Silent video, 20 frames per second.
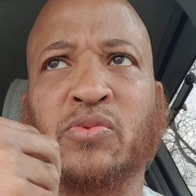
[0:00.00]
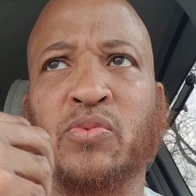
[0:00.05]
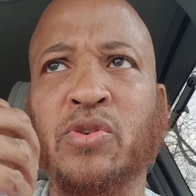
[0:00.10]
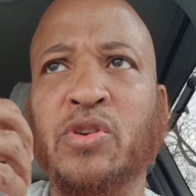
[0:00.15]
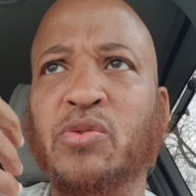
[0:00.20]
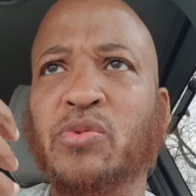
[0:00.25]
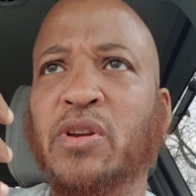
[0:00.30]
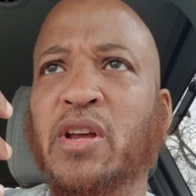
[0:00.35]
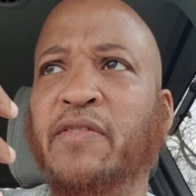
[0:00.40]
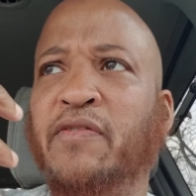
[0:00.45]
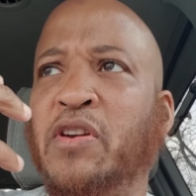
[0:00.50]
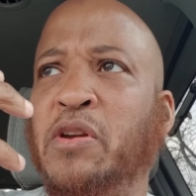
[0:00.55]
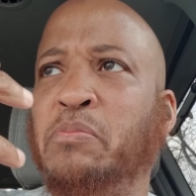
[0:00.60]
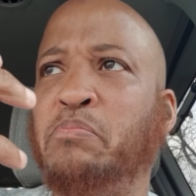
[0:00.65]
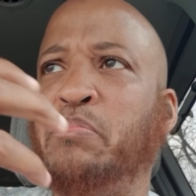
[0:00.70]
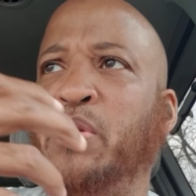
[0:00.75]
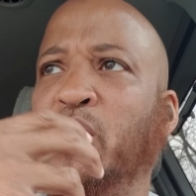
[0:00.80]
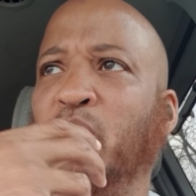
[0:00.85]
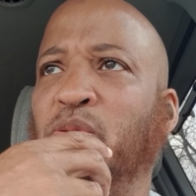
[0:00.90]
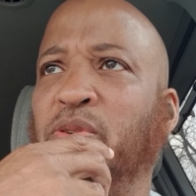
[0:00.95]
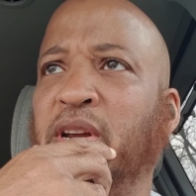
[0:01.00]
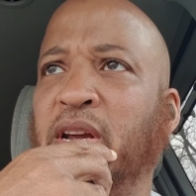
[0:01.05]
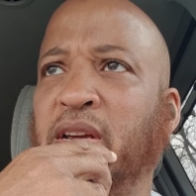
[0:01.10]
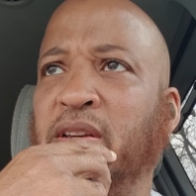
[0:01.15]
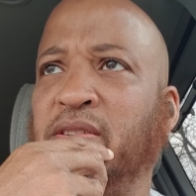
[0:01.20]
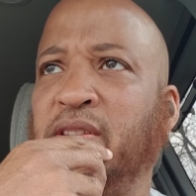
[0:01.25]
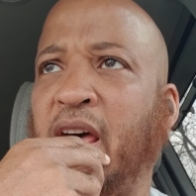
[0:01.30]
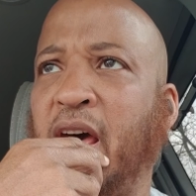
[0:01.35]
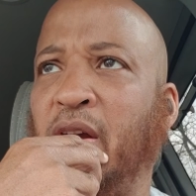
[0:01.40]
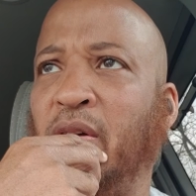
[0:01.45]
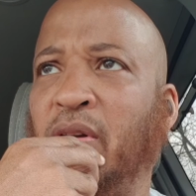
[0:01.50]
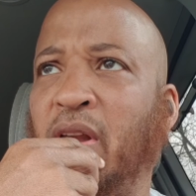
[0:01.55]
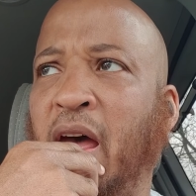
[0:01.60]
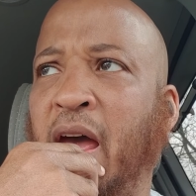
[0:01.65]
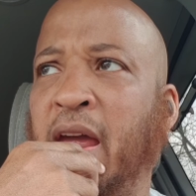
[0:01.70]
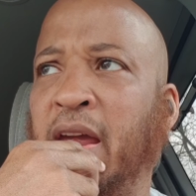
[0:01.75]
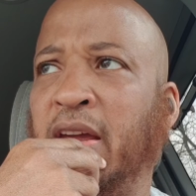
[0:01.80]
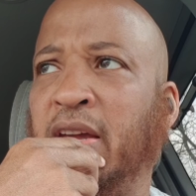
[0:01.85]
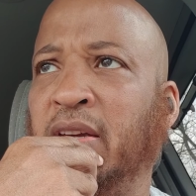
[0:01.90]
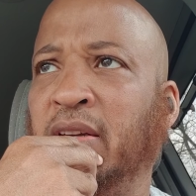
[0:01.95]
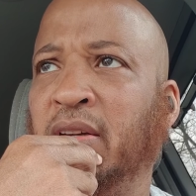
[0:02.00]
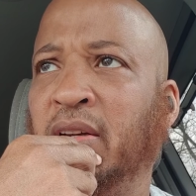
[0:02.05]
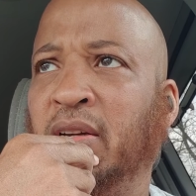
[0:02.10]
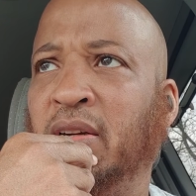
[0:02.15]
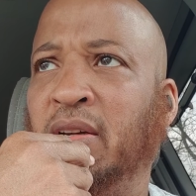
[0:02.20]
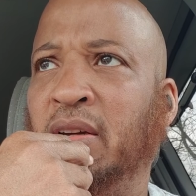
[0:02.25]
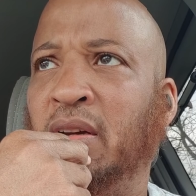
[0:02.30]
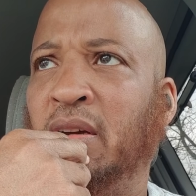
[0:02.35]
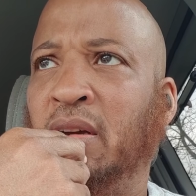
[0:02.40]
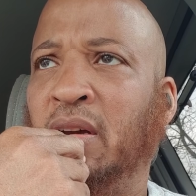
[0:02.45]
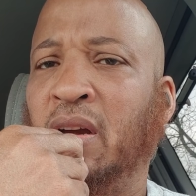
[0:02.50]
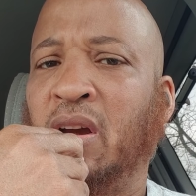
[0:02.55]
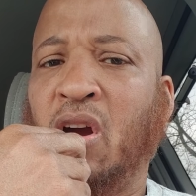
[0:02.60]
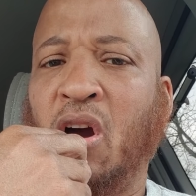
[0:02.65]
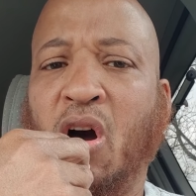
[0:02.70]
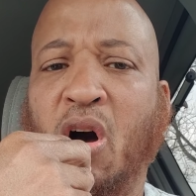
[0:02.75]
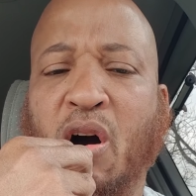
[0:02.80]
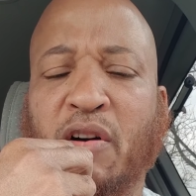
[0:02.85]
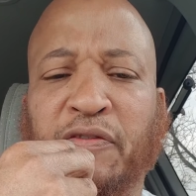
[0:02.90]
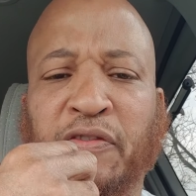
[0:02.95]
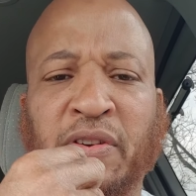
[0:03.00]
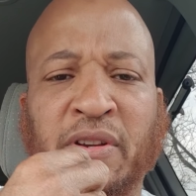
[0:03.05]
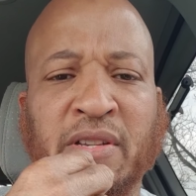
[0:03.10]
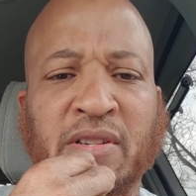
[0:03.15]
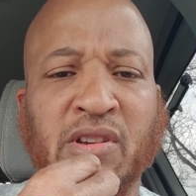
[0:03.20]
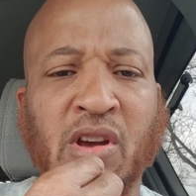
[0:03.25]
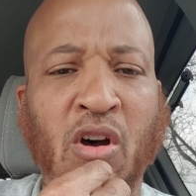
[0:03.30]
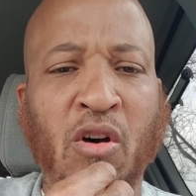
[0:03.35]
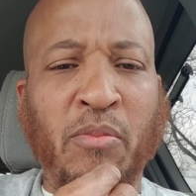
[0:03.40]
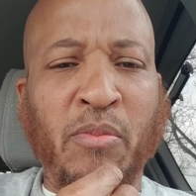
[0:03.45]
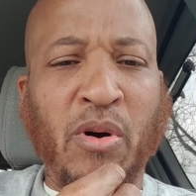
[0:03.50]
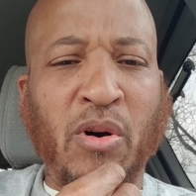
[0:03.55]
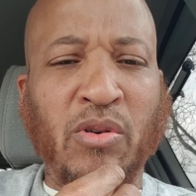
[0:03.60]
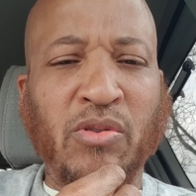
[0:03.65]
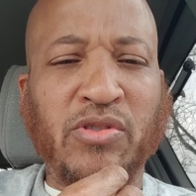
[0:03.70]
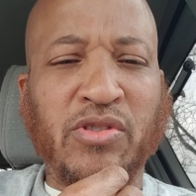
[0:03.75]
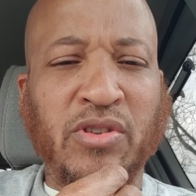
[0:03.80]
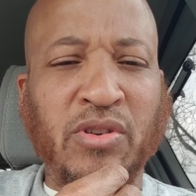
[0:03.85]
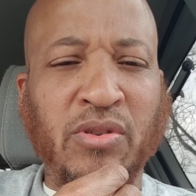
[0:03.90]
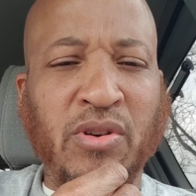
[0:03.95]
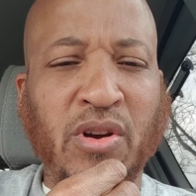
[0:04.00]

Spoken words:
when you live in buildings that are like coffins almost,